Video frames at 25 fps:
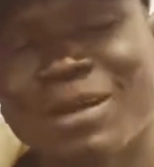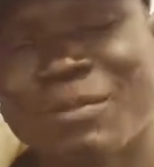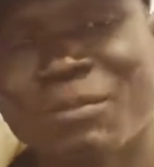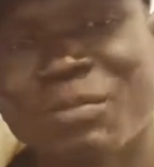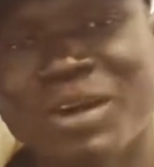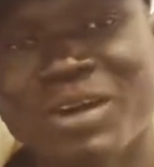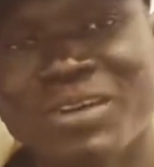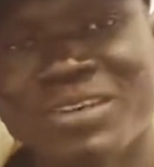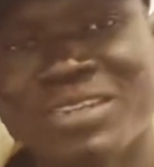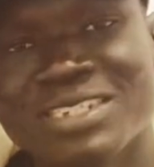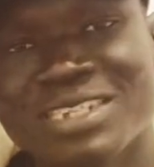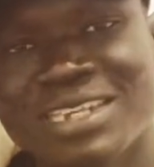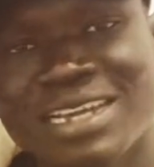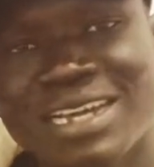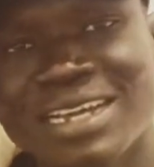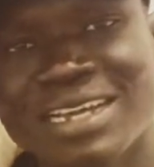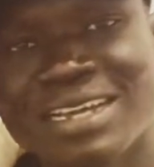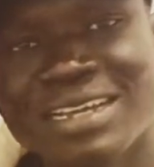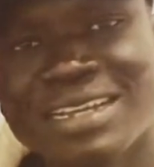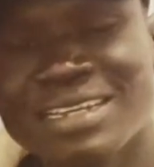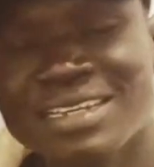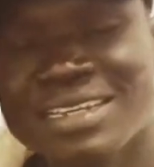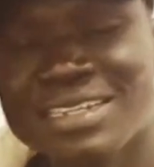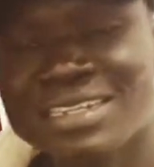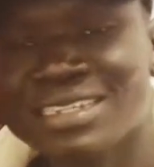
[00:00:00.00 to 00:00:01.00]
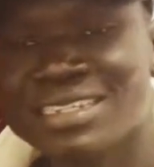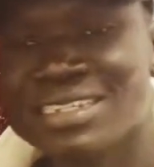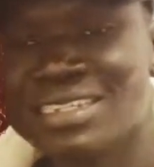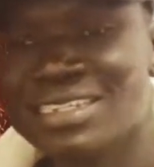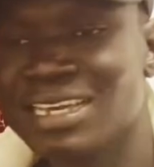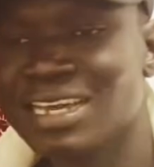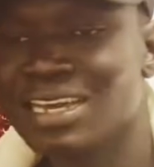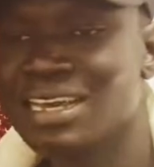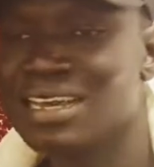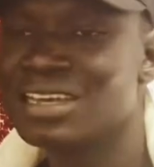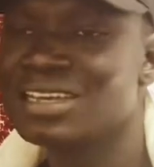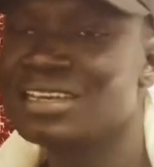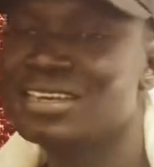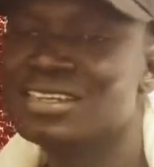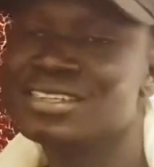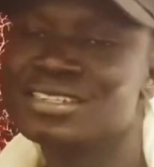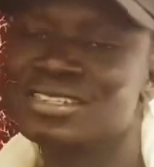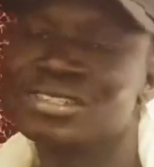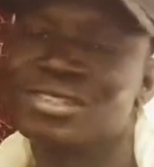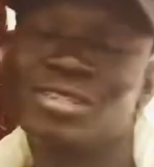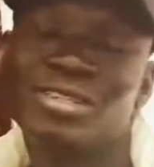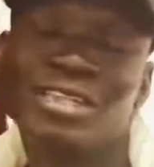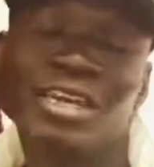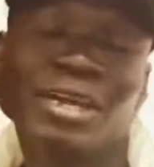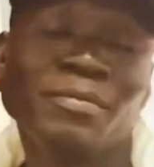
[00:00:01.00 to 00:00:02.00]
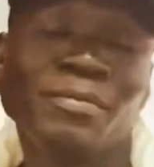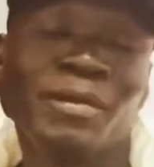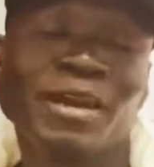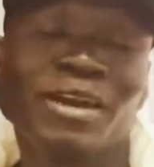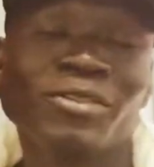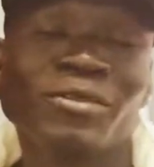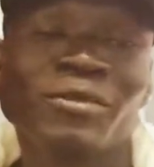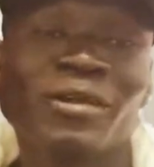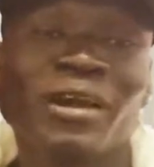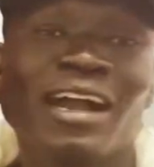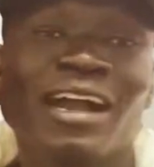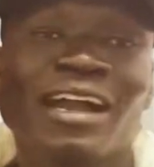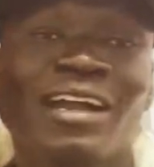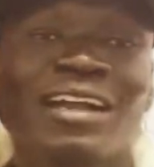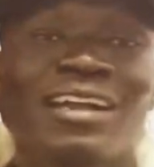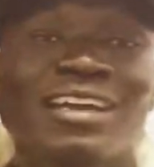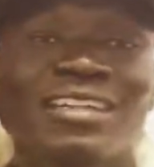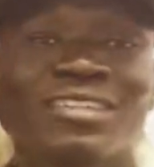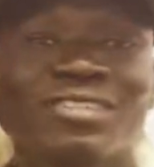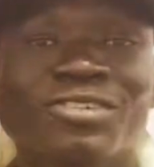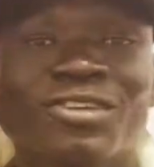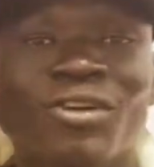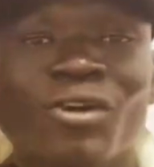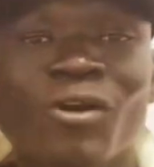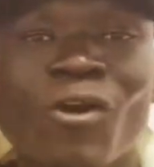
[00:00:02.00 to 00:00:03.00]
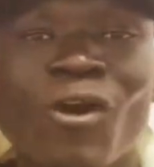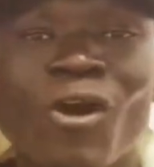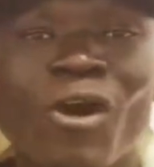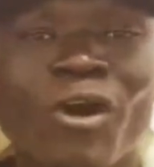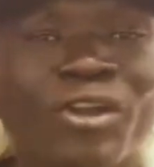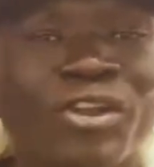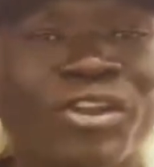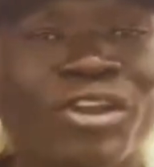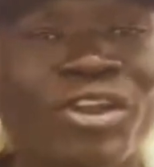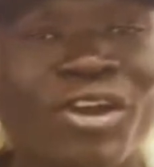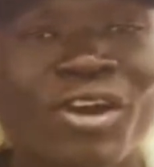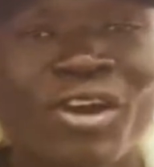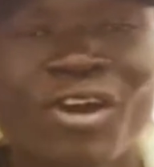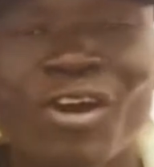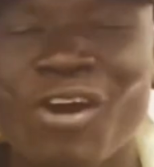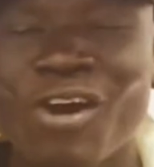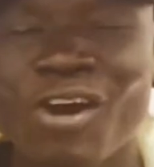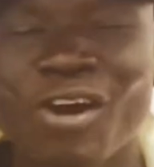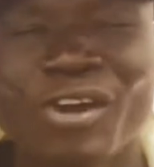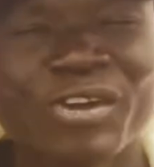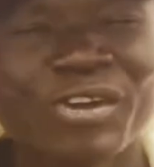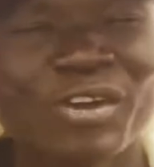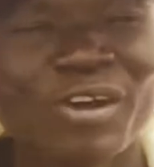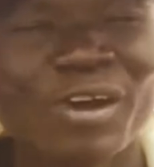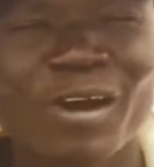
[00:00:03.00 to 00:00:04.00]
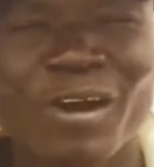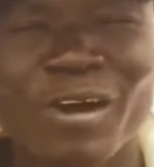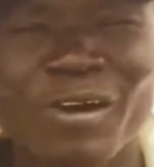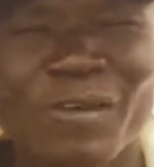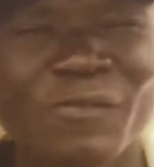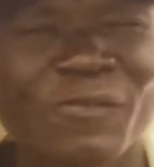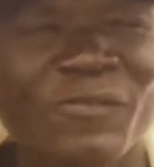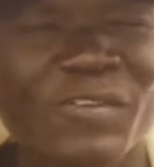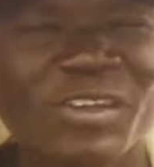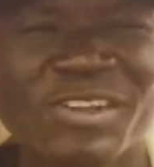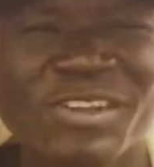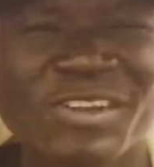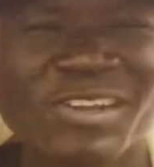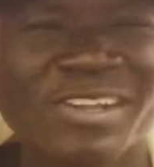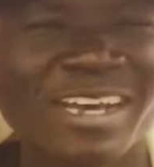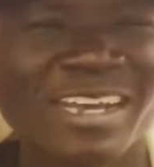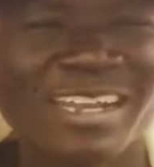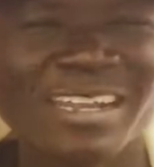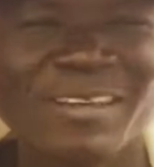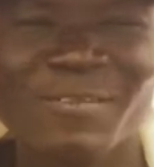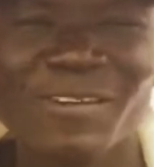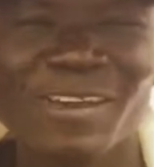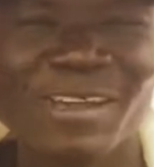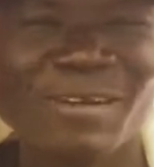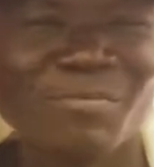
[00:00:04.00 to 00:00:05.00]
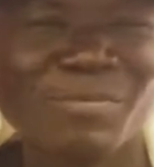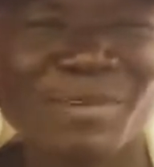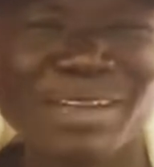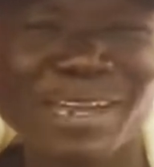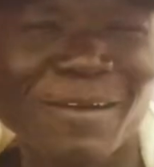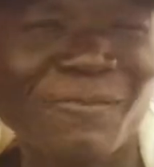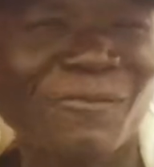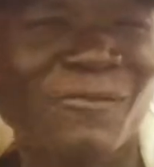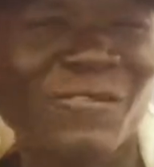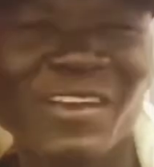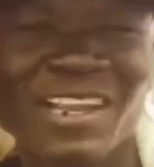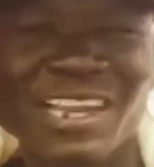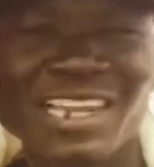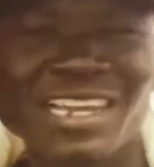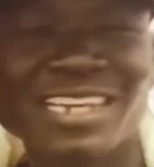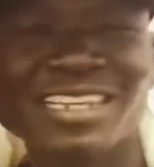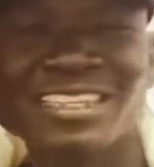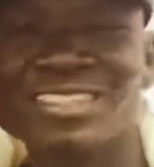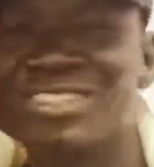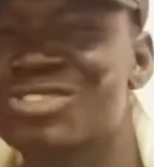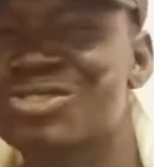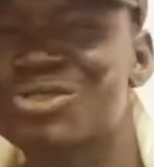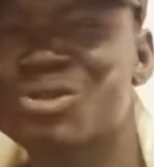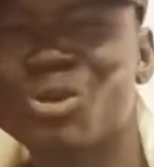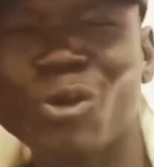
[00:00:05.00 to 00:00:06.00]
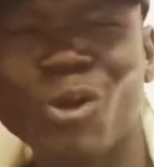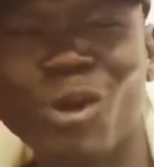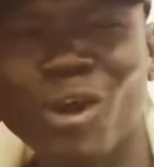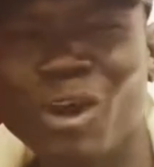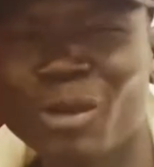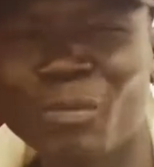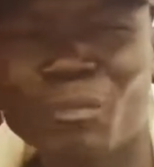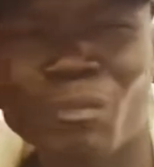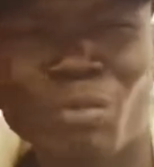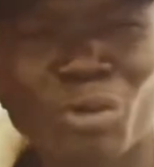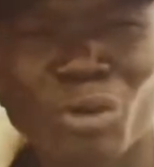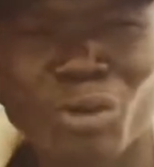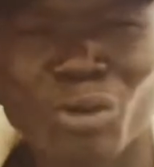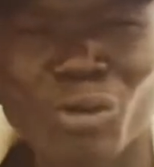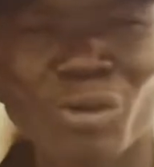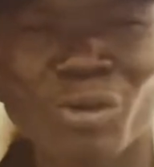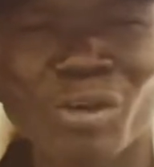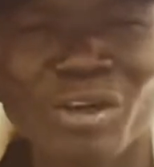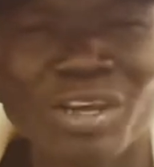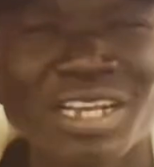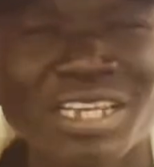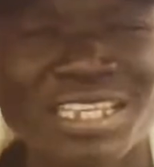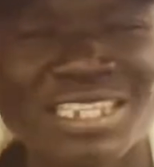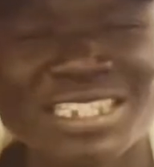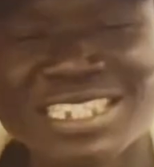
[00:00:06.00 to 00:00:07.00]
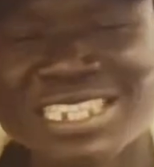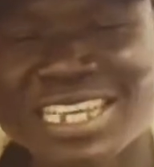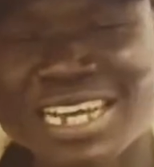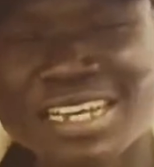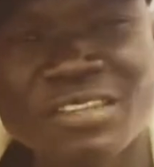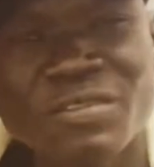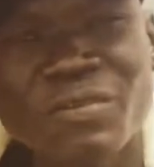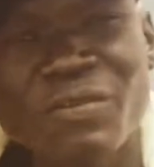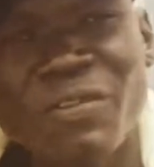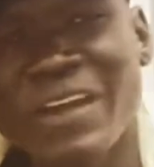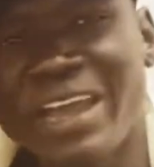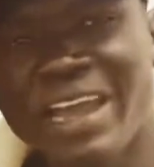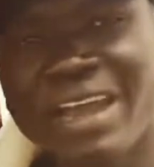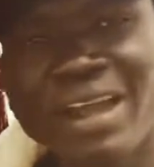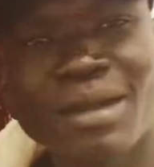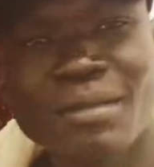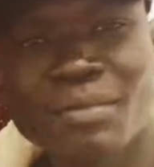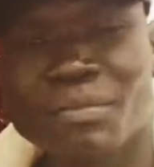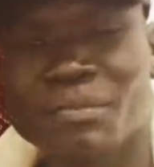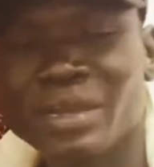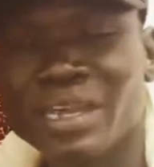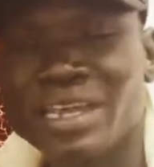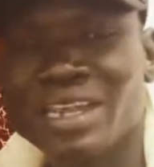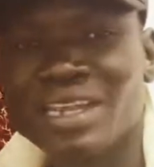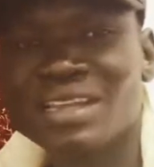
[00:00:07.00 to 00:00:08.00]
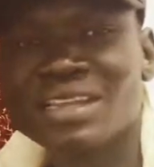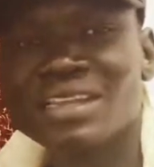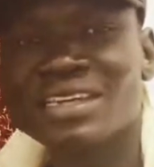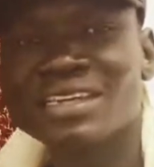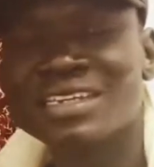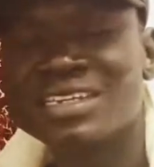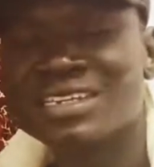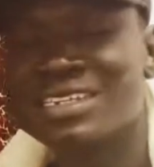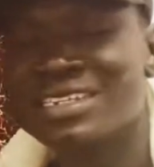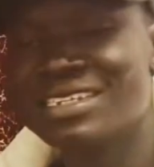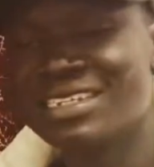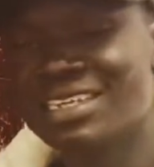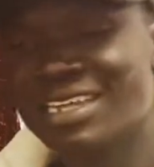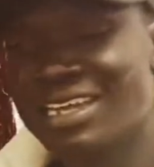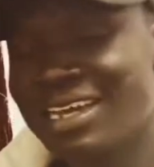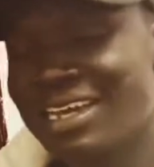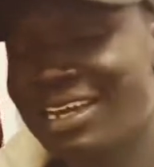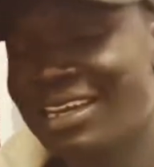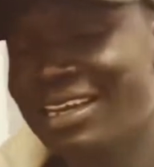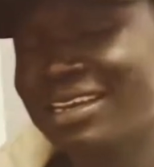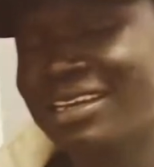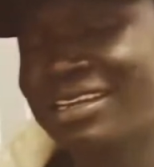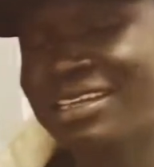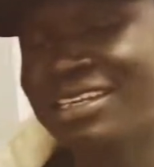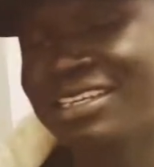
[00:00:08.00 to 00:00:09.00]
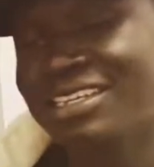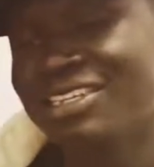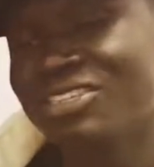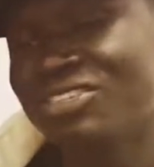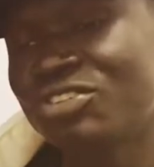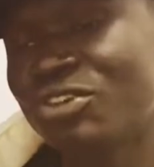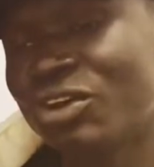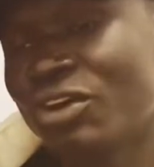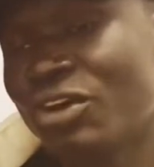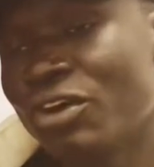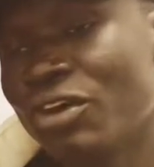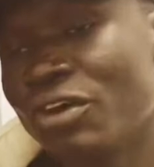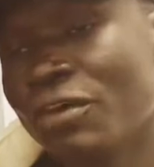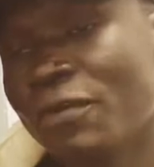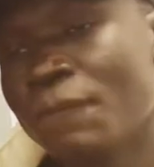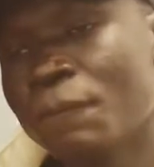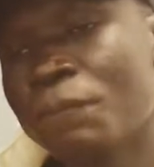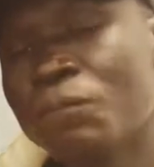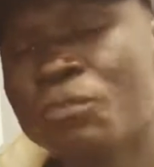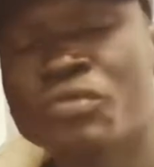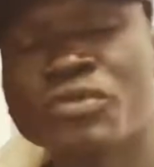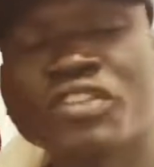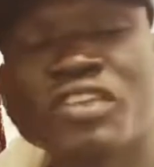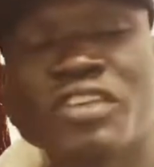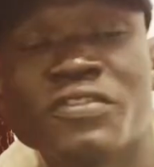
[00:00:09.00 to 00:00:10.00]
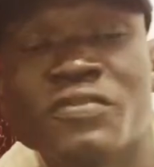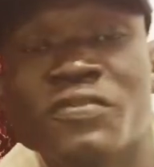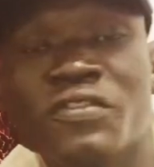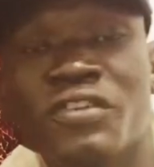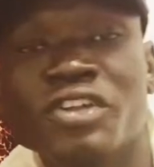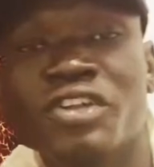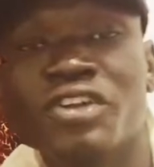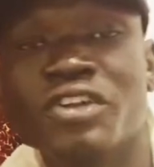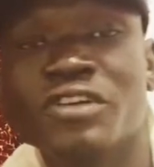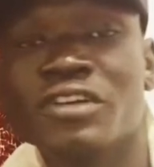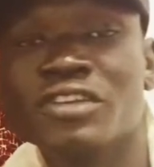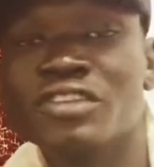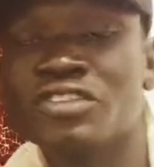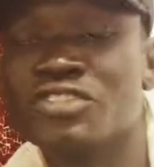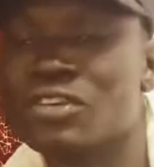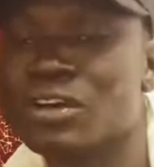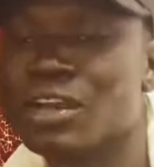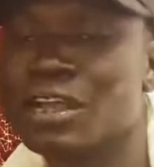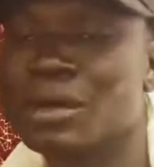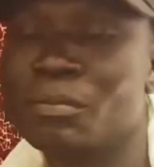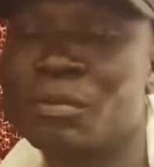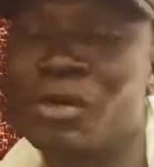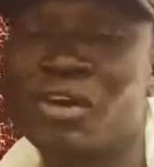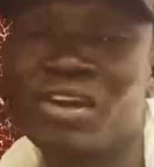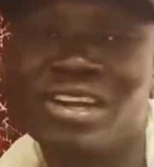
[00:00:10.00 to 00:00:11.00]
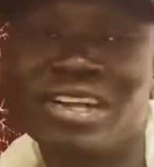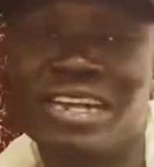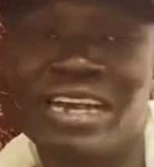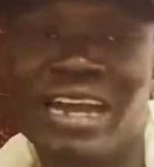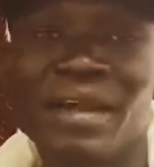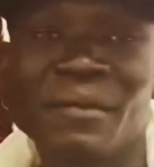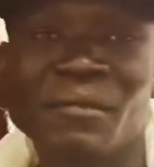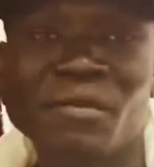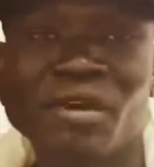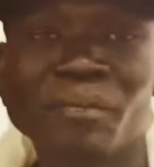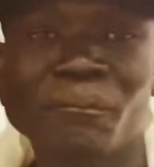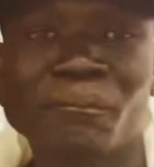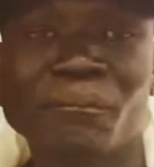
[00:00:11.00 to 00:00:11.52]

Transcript: about? Yeah. Today, by the way, I got your hot video that even me I'm feeling it's too hot, bro. It's just firing, man. Yeah, so this video is all about Diamond